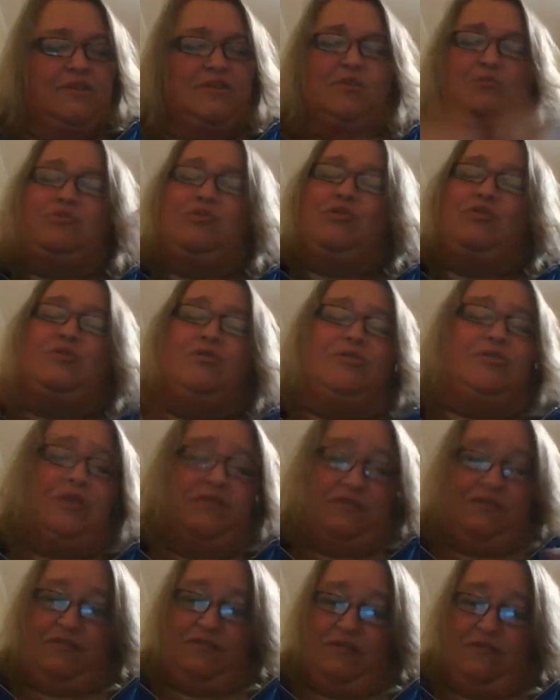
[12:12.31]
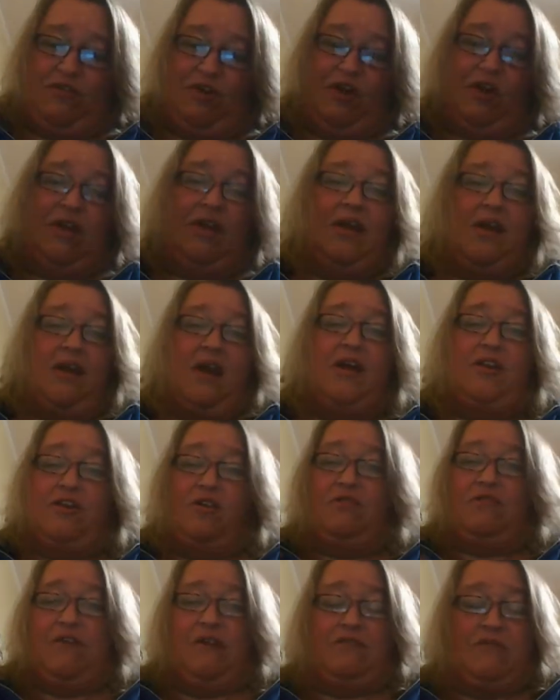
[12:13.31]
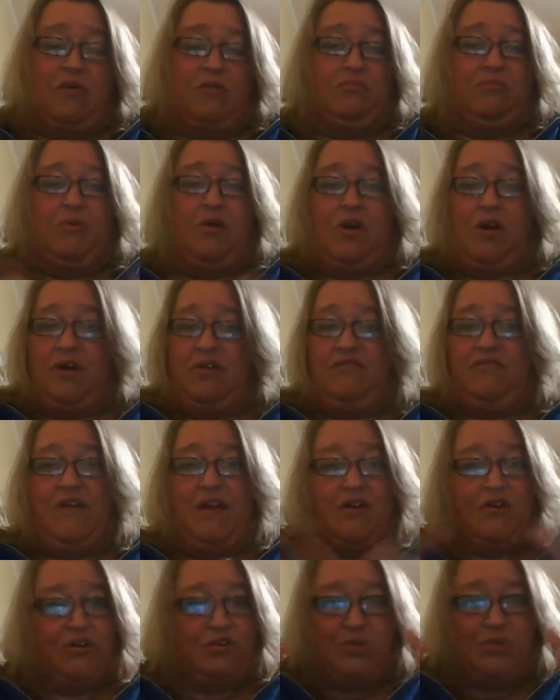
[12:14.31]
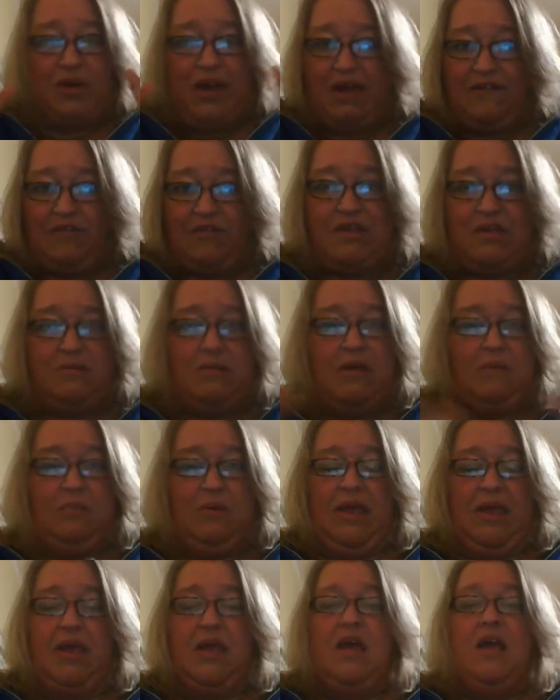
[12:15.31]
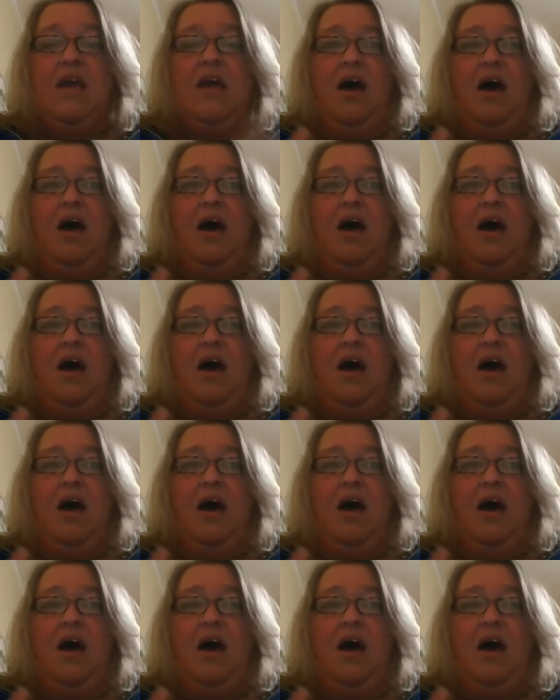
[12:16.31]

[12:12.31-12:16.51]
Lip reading: So do yourself a favor, get on your favorite book vendors, whatever they may be.